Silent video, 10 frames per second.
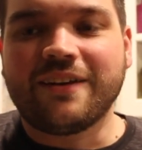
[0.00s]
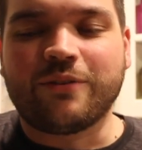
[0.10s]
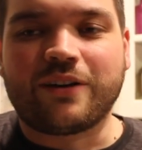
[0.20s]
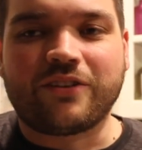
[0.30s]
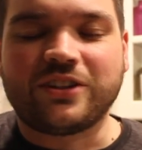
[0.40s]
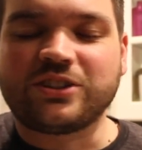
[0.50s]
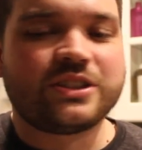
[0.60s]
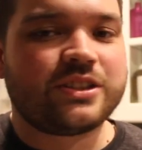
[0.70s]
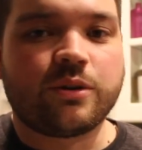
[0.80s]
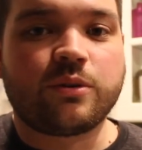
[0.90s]
whatever, it's
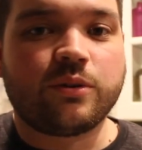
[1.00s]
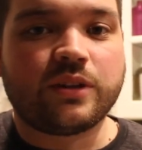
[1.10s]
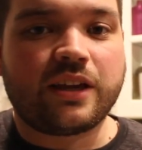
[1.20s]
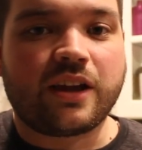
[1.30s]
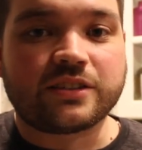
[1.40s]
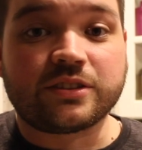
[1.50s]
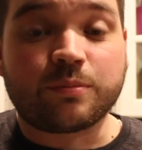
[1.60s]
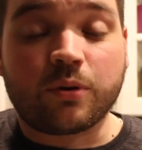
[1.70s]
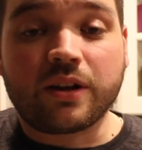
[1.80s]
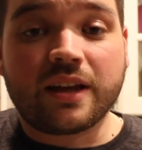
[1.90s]
just so cool that you guys are
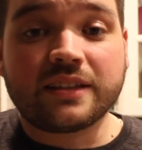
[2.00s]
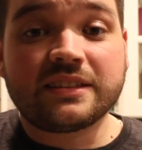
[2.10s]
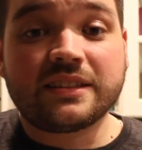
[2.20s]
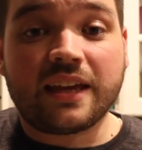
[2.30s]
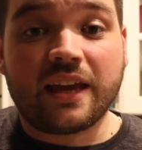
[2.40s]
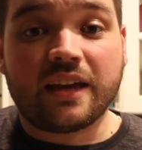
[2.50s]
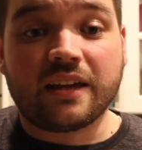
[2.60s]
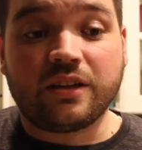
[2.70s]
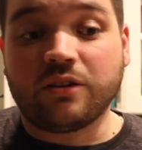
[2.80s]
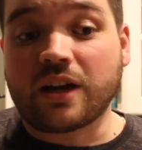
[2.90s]
supporting us,
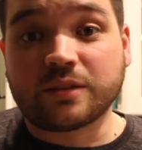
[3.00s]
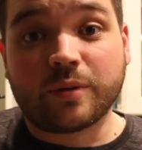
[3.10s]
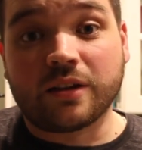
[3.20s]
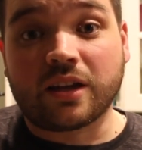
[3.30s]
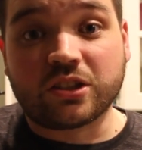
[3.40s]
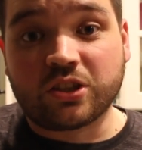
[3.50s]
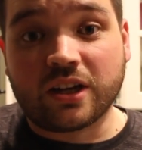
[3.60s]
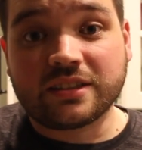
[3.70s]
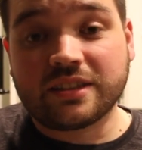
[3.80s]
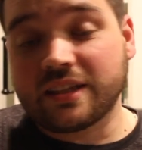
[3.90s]
and you guys put a lot of
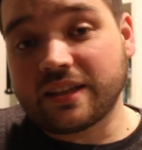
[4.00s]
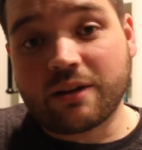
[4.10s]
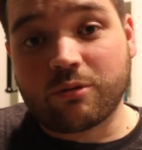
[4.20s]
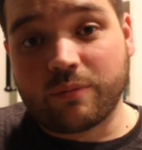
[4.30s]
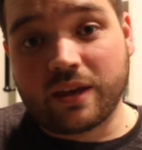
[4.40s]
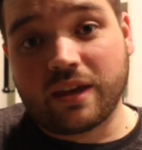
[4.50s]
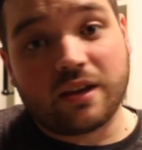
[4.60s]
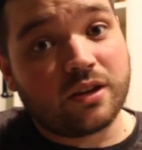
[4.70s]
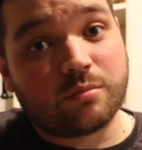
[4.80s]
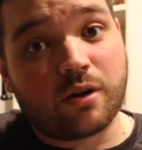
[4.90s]
trust in that we're making
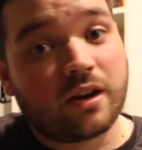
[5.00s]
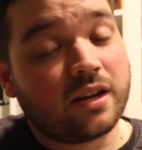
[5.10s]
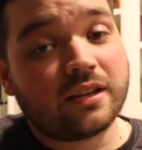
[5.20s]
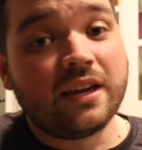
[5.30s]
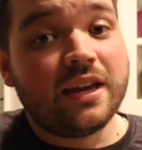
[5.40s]
a good product,